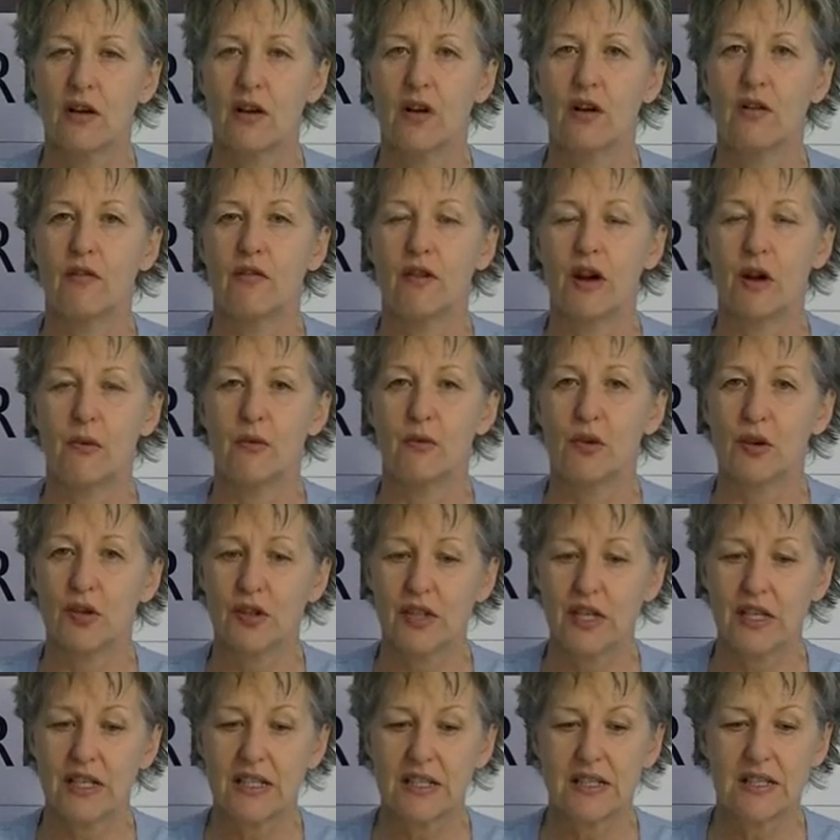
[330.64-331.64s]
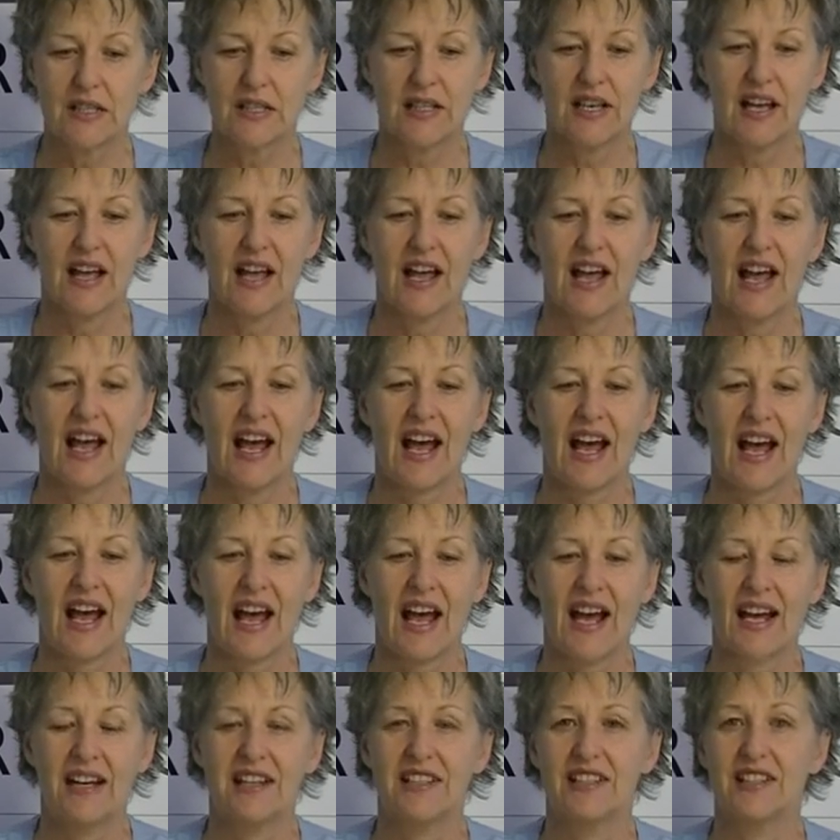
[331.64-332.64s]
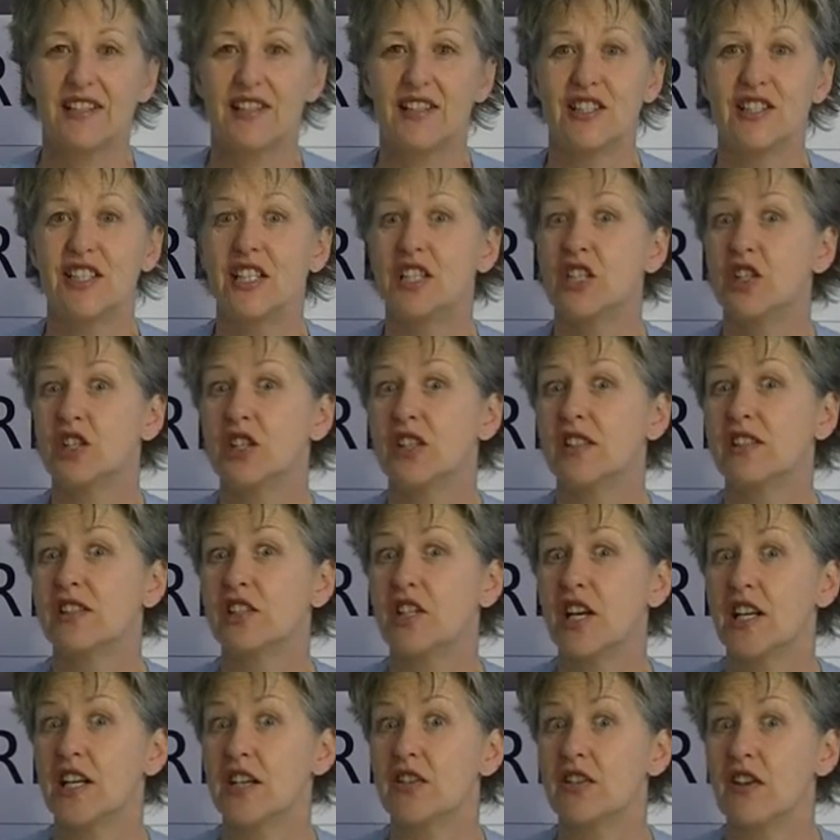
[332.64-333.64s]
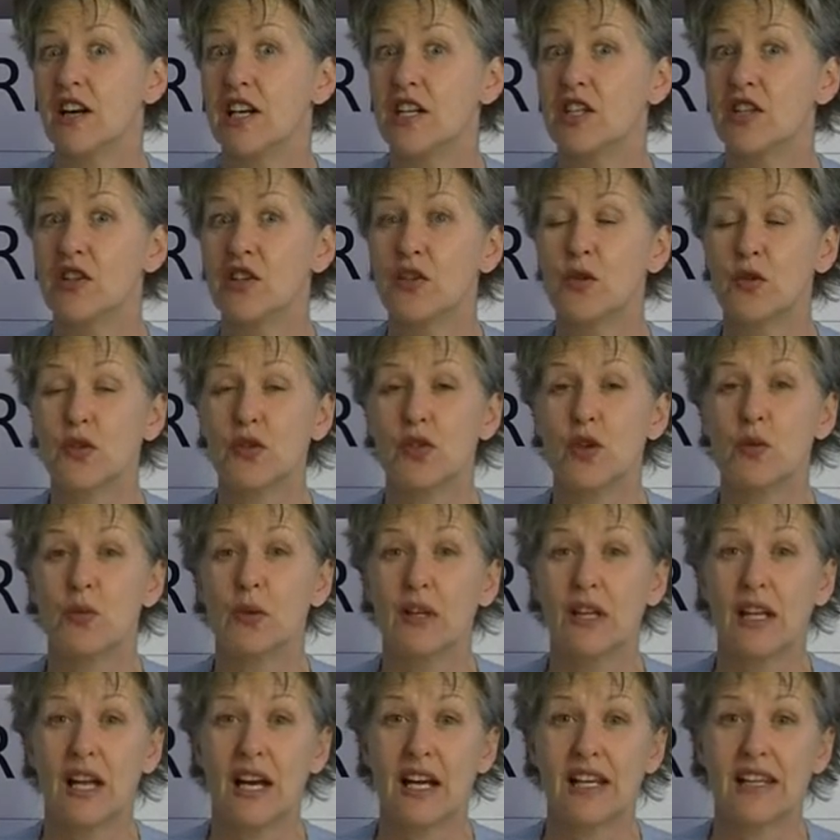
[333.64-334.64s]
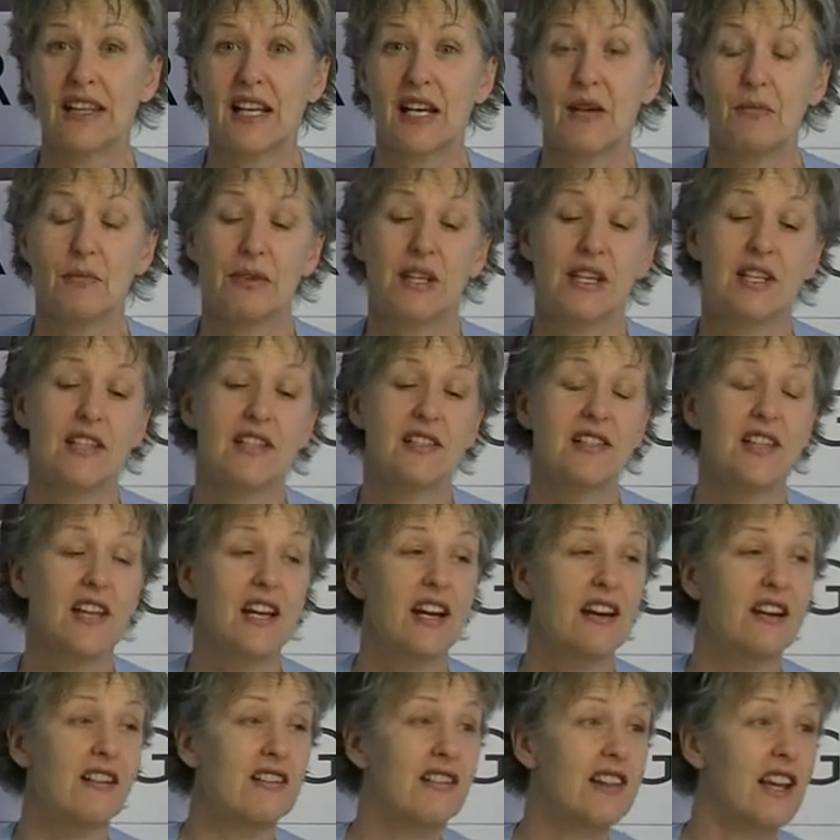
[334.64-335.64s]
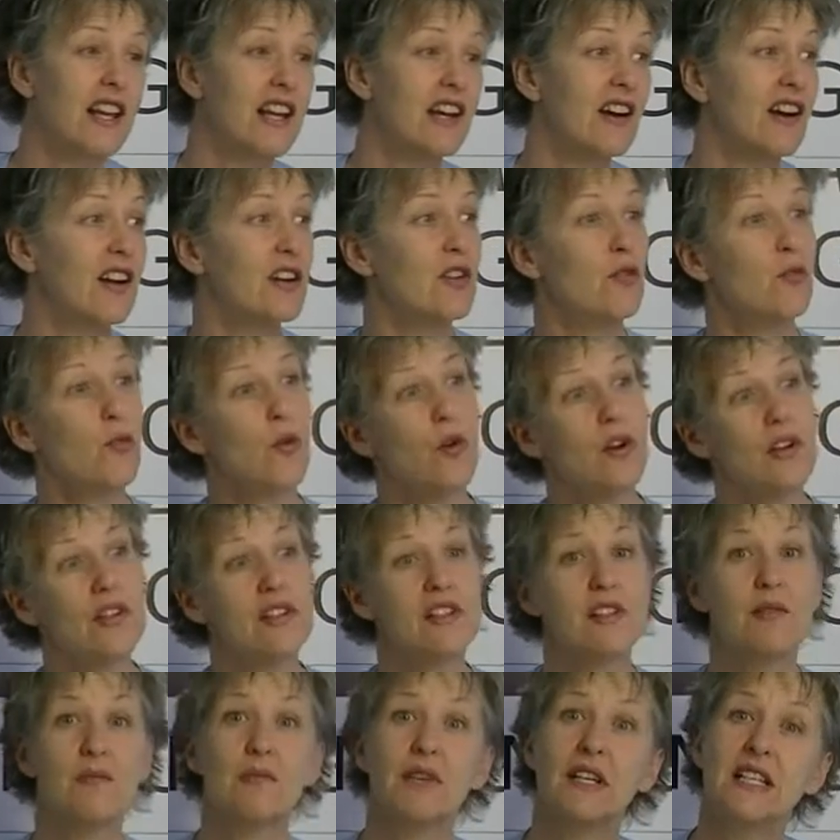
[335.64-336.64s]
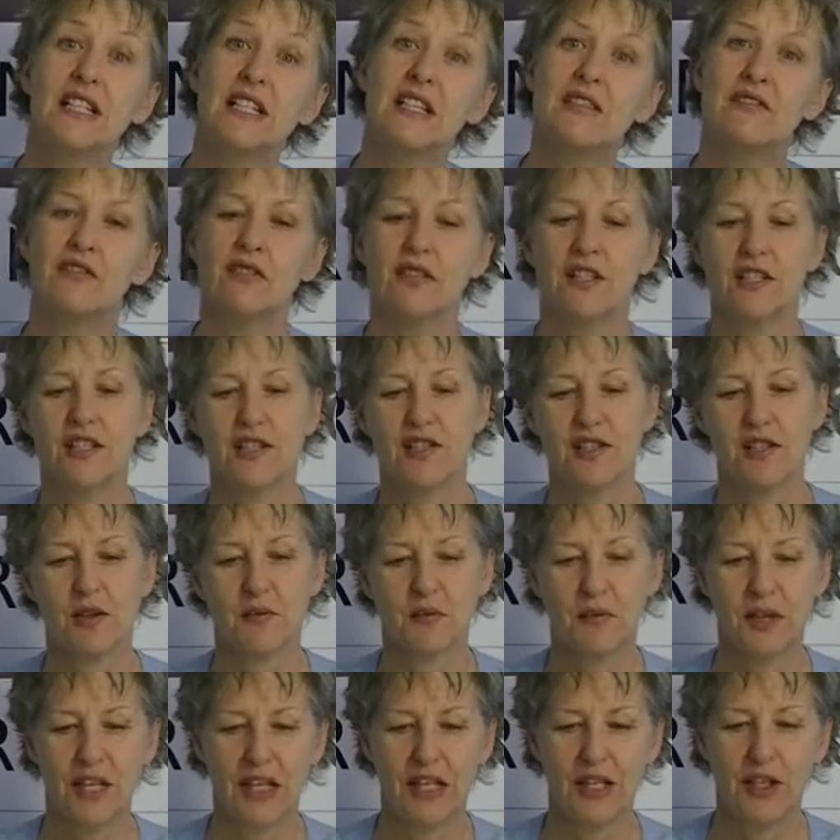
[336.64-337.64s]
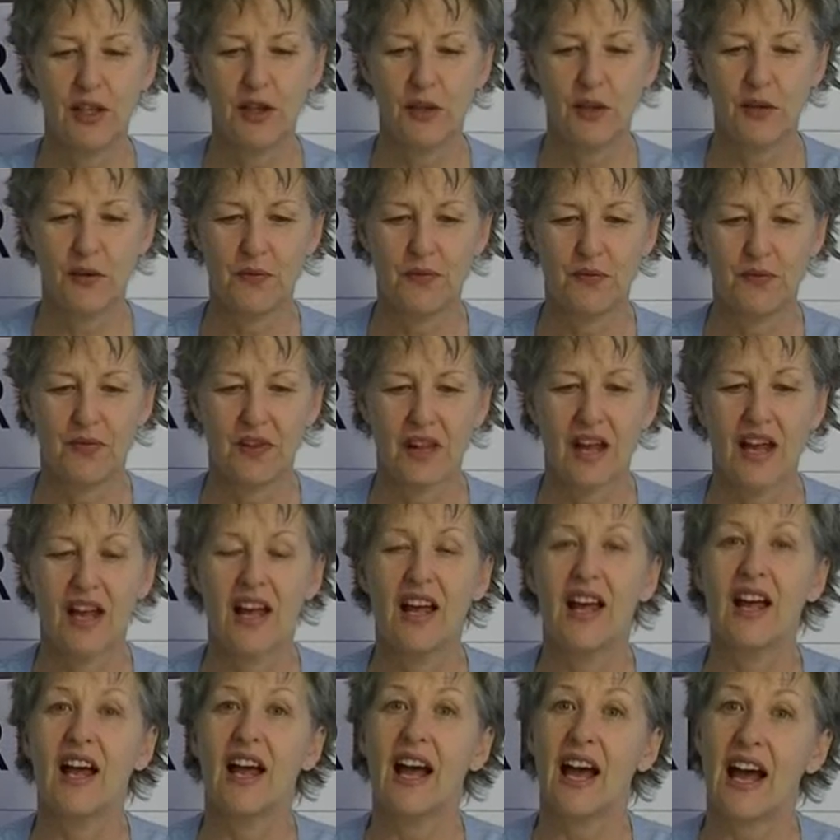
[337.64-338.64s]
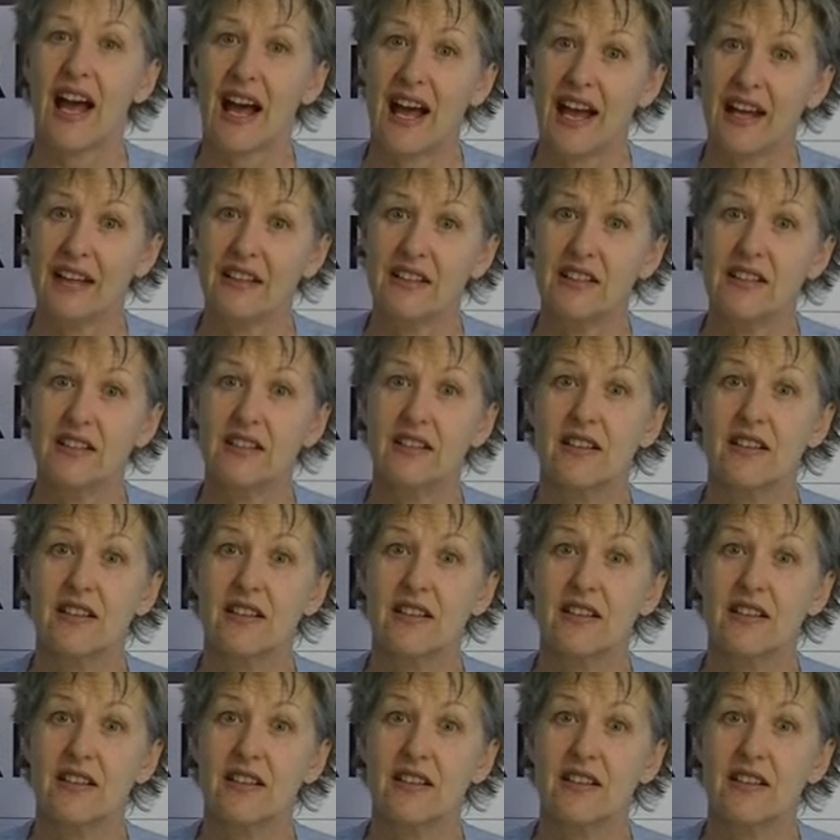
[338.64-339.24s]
of our products, and the digital generation also will like that, because they kind of want something different and something new. And